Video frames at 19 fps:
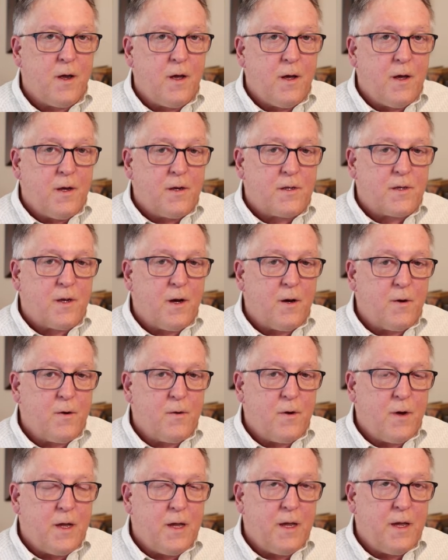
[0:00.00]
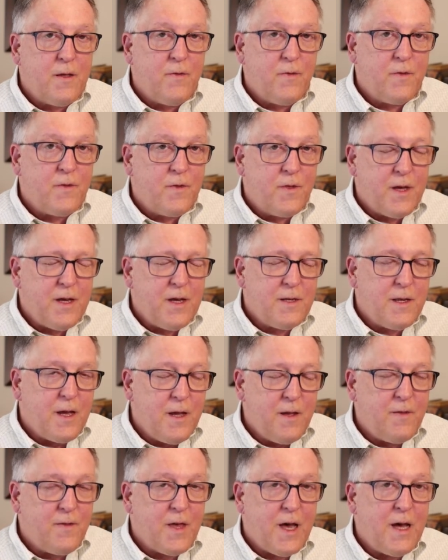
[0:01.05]
So in, this,
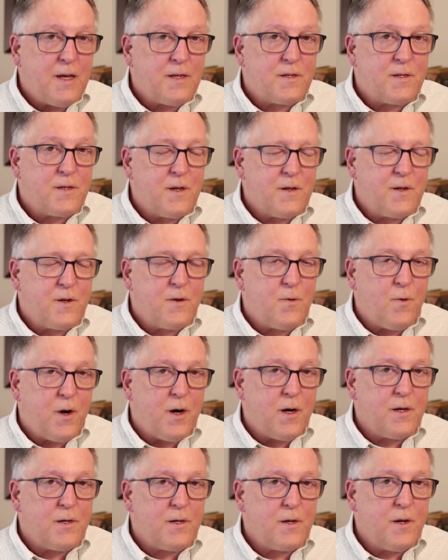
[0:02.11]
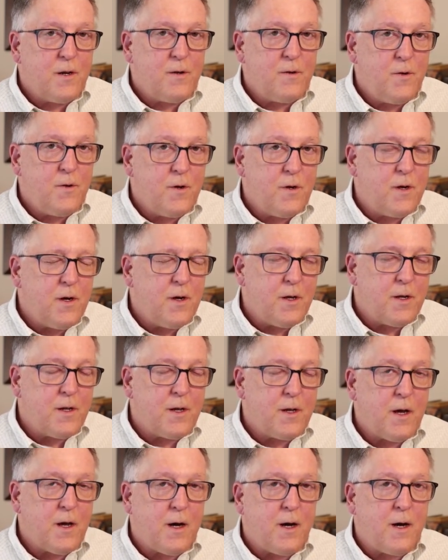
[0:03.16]
in that situation, you could
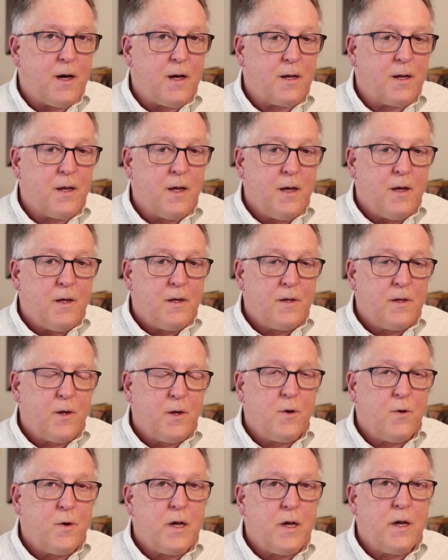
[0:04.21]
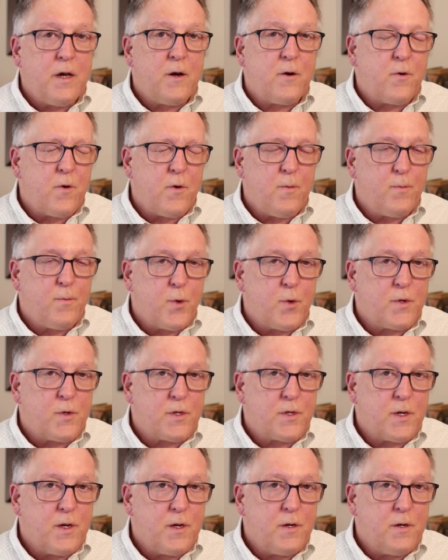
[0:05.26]
not do interim
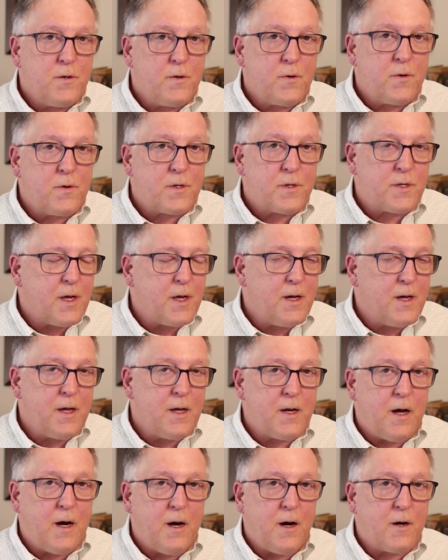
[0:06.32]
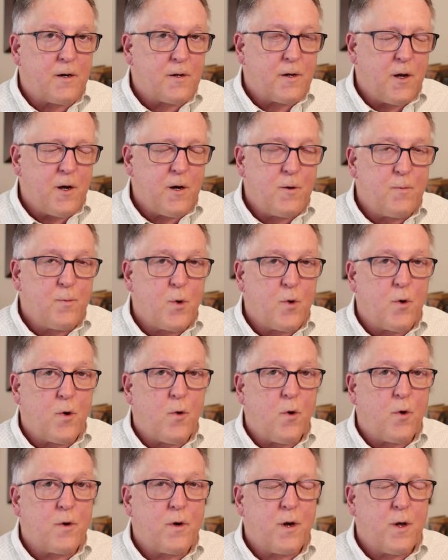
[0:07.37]
procedures, say in October
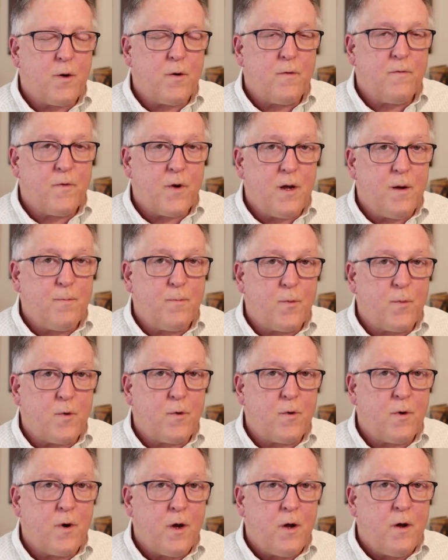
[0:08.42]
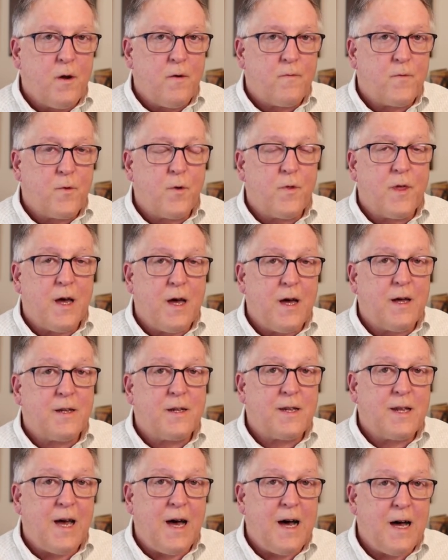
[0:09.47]
or November, for that
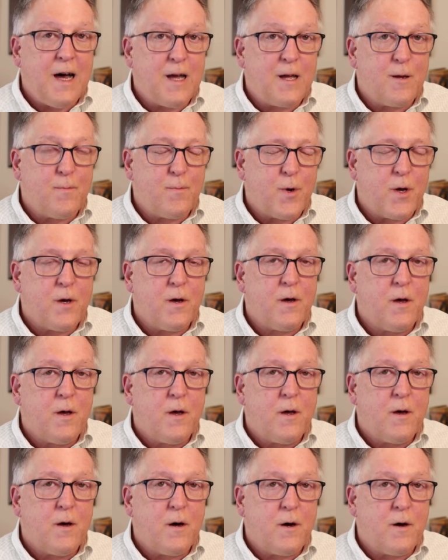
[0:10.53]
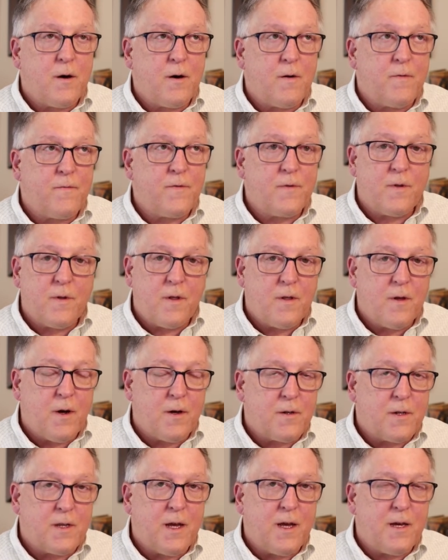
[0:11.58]
type of Uh,
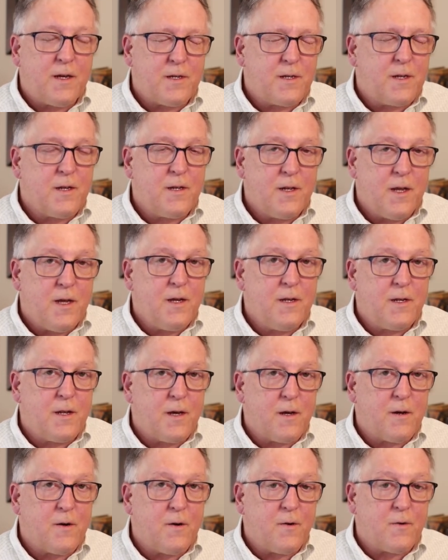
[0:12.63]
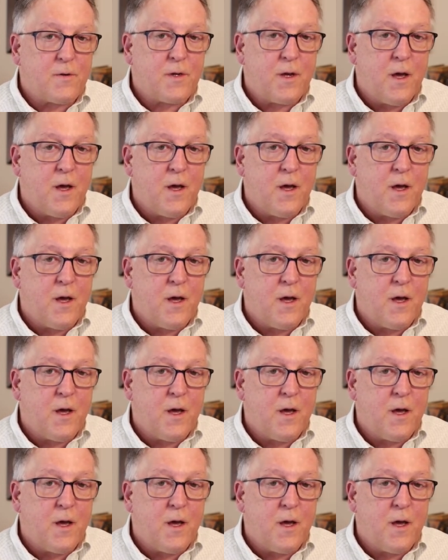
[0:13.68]
test of details.